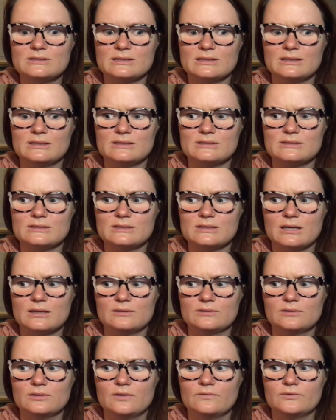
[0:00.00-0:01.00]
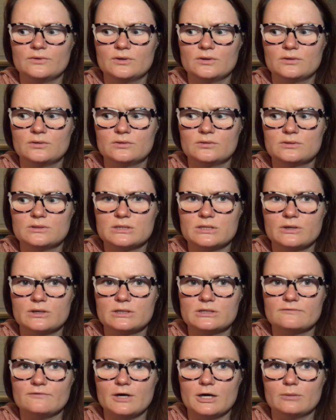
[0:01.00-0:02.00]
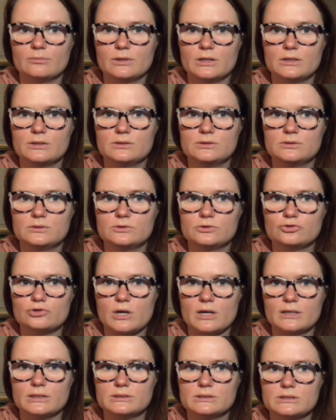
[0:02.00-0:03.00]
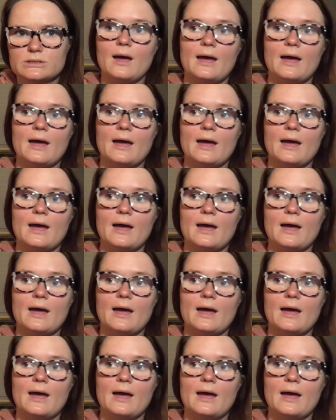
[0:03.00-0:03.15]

I think that's the title of the series, Fireblood Dragons.